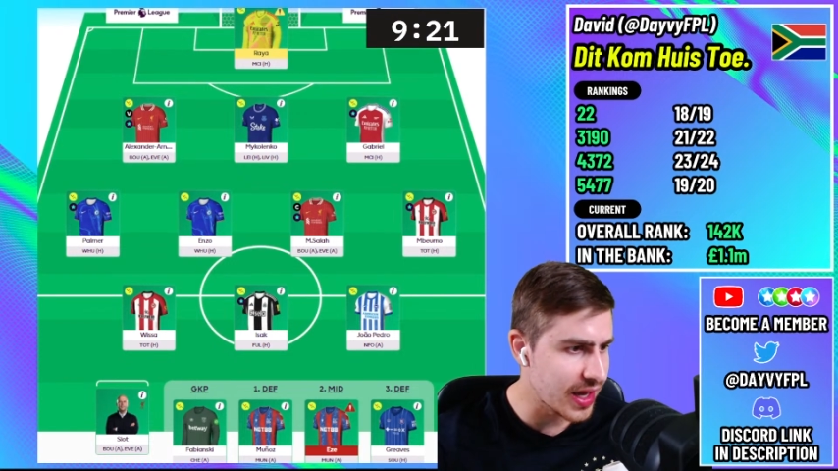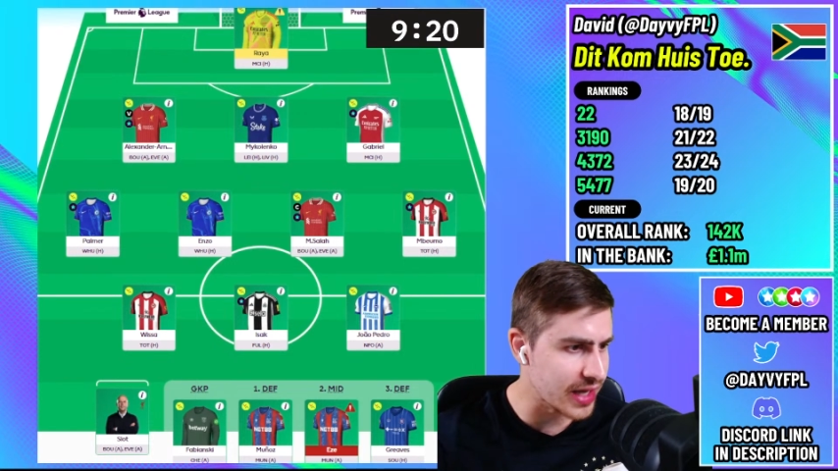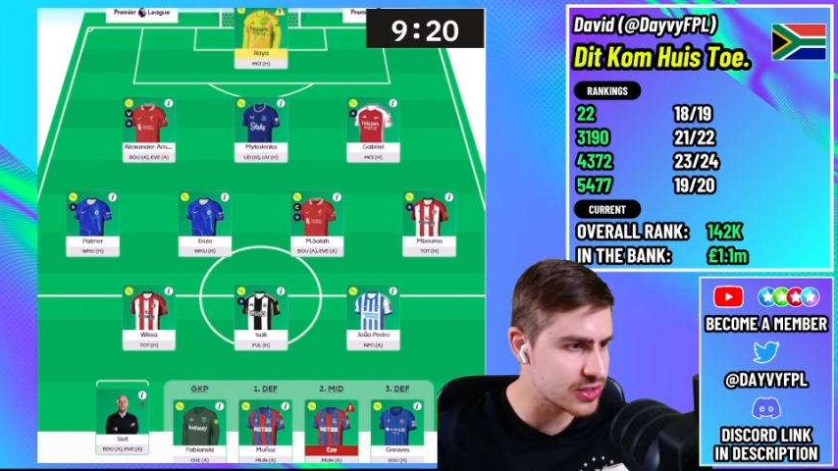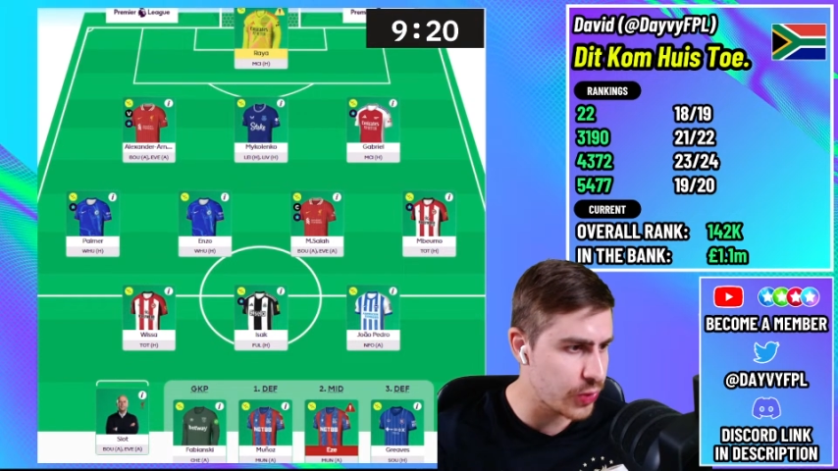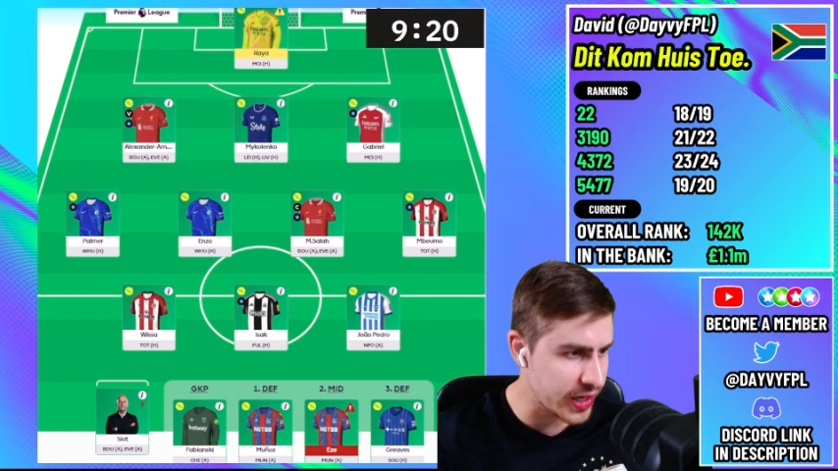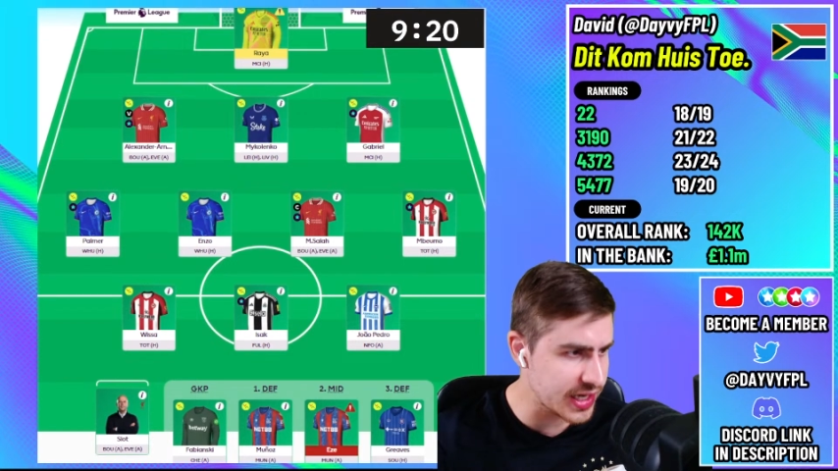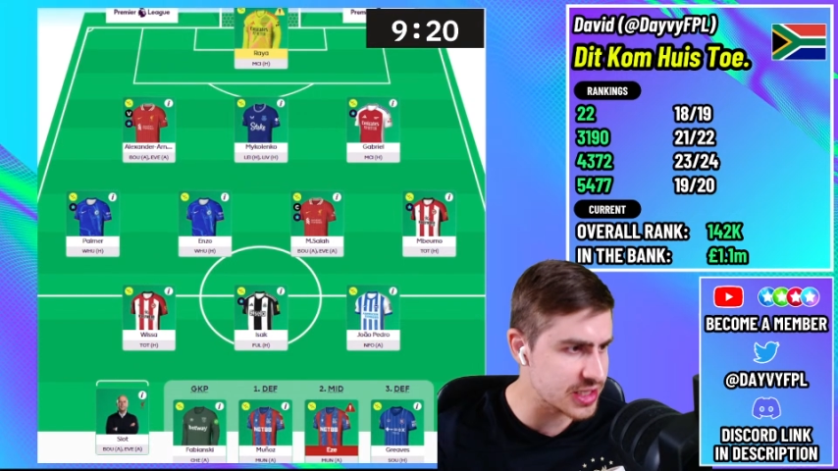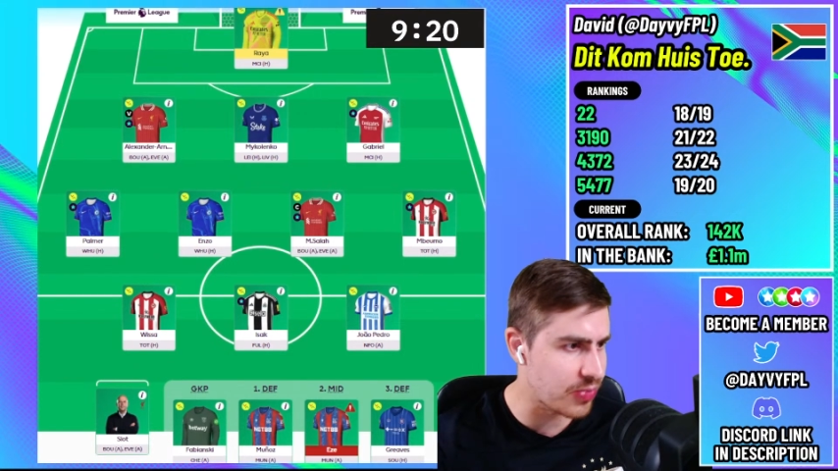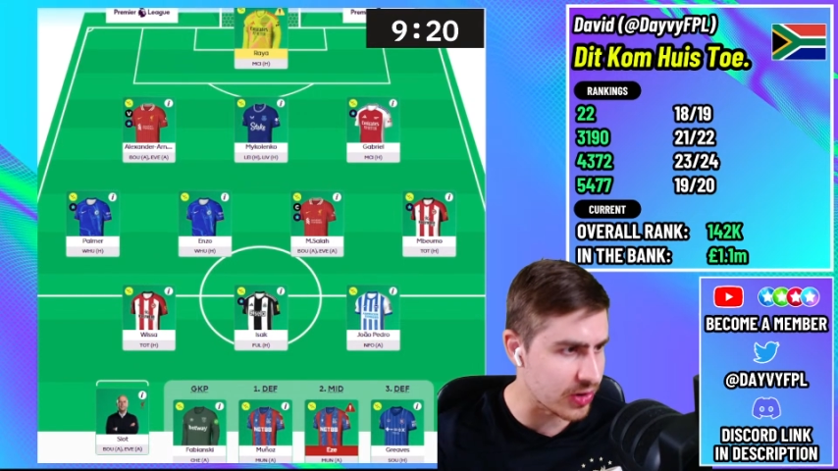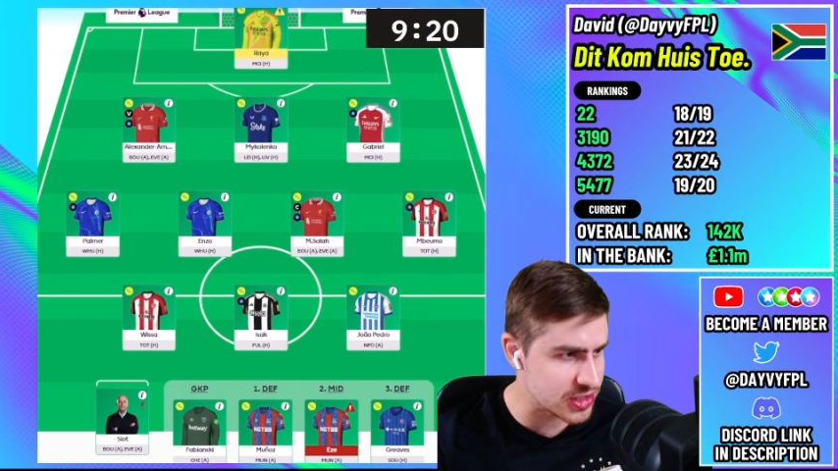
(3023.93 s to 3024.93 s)
as quickly
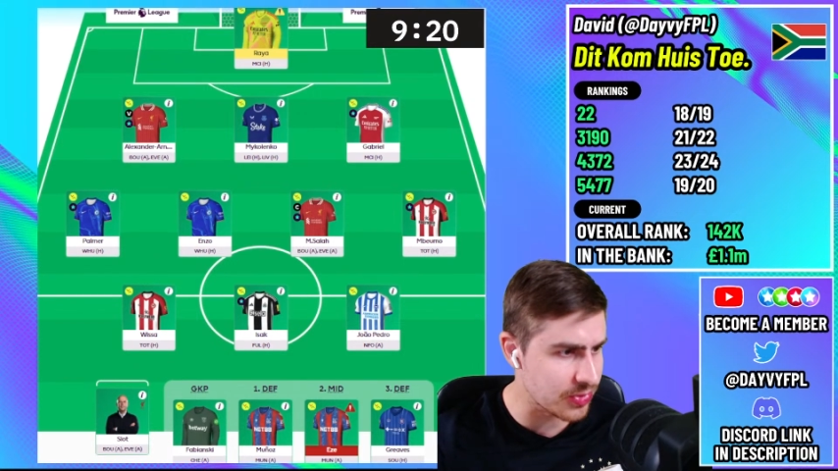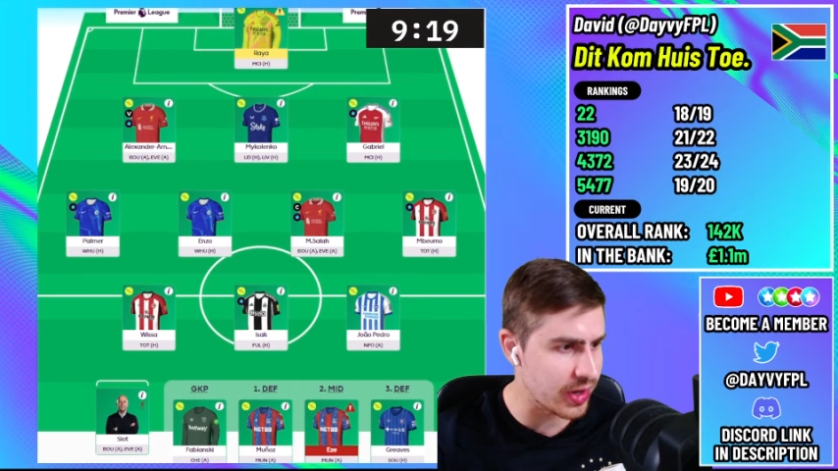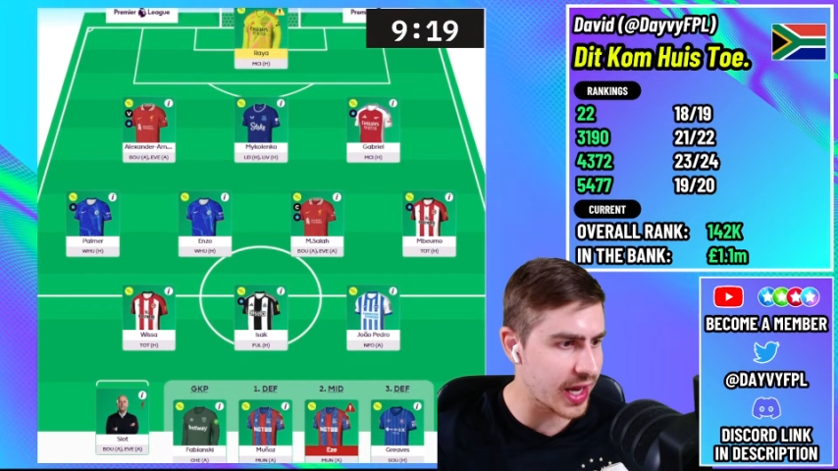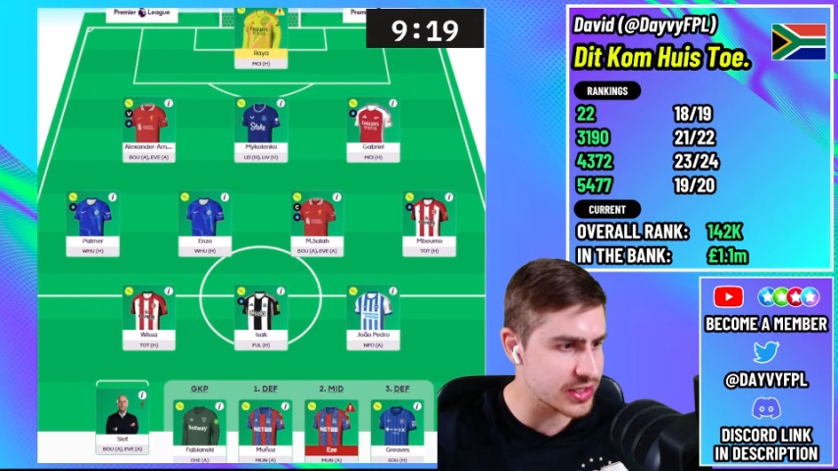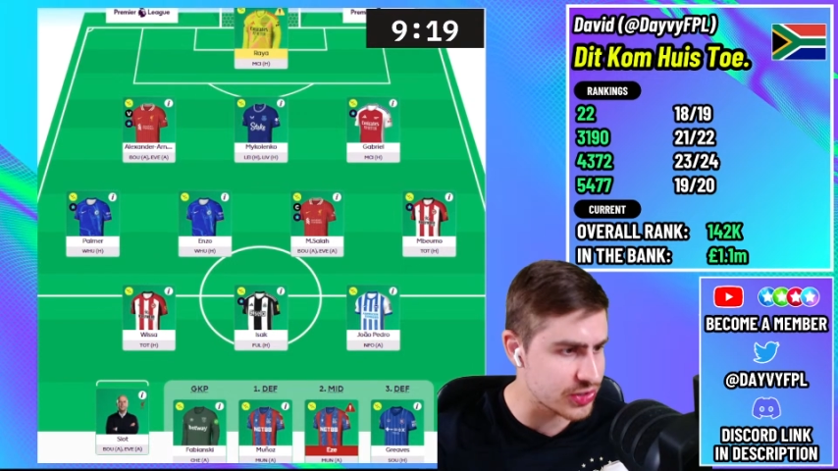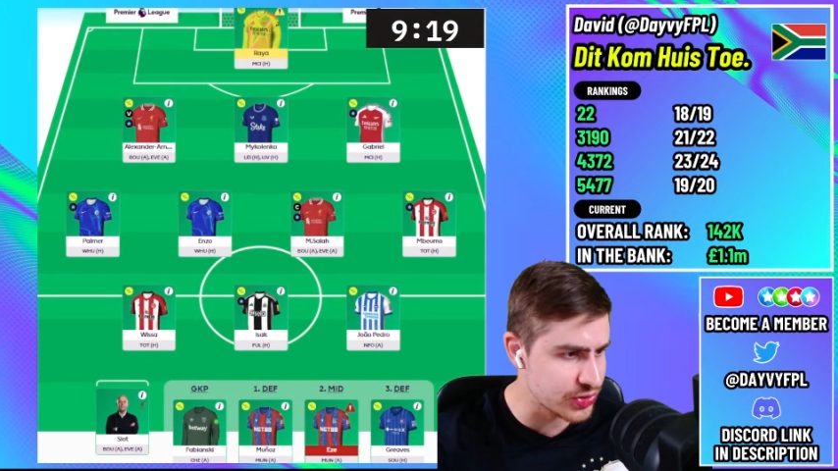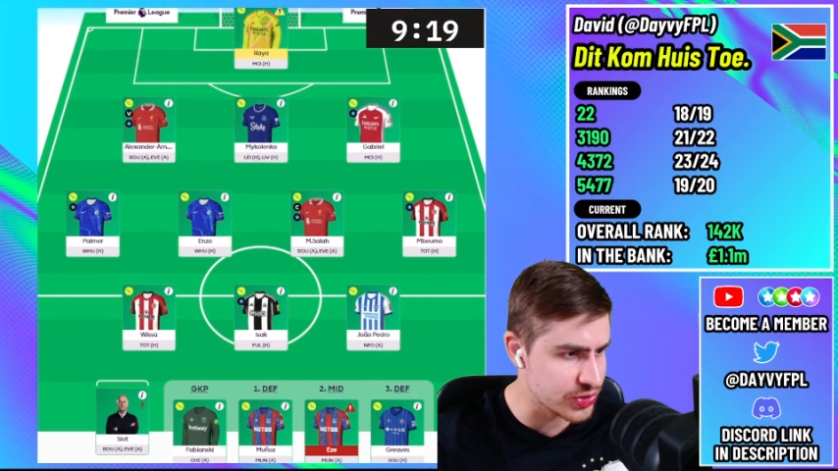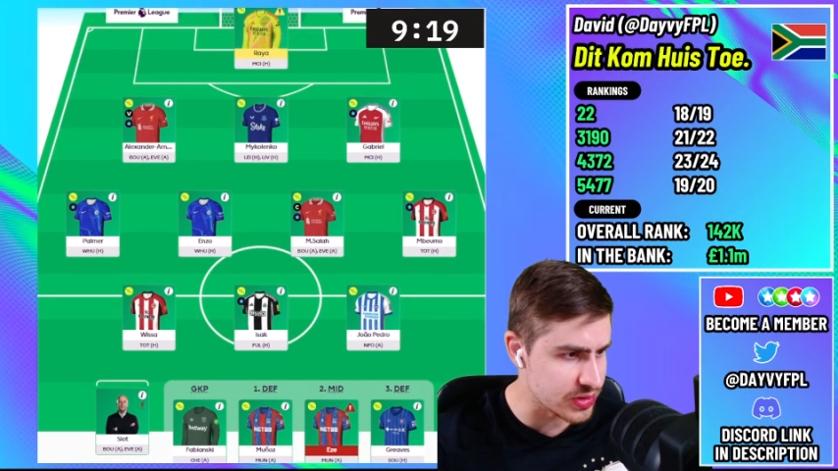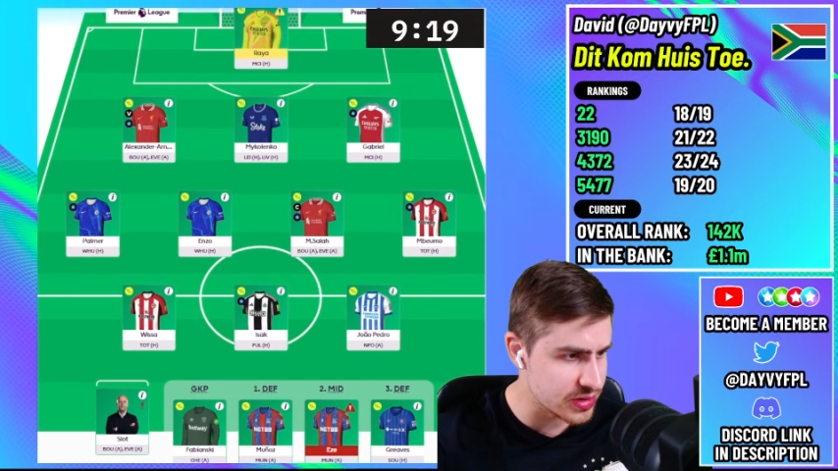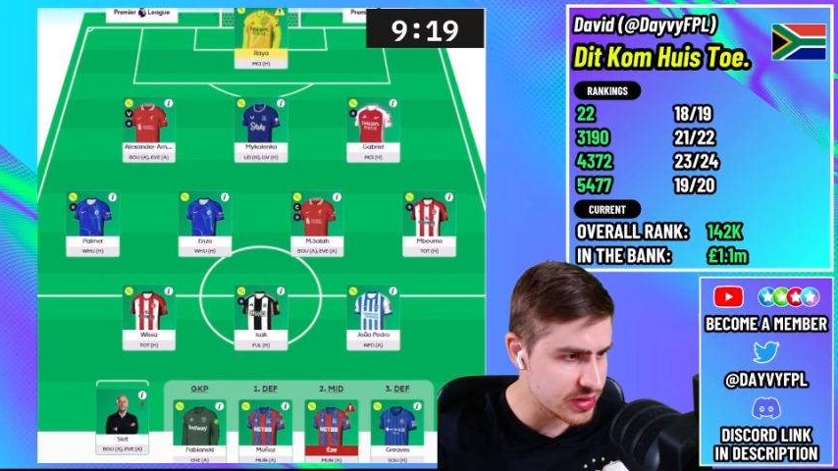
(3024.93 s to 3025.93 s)
as possible, as
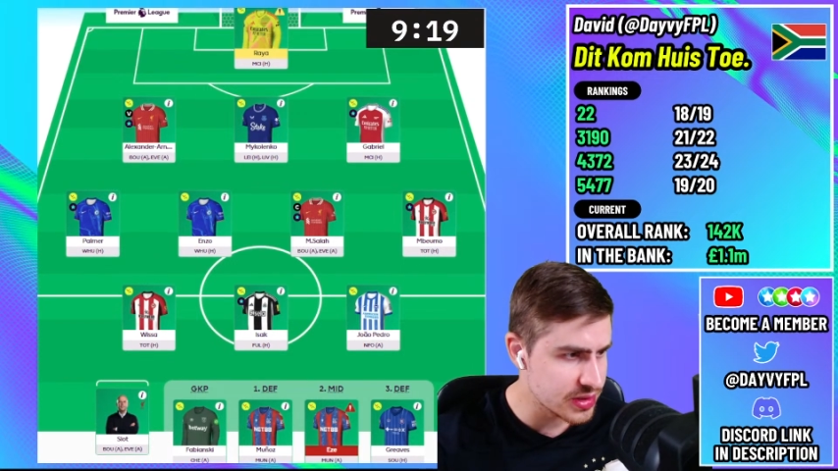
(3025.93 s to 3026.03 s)
usual.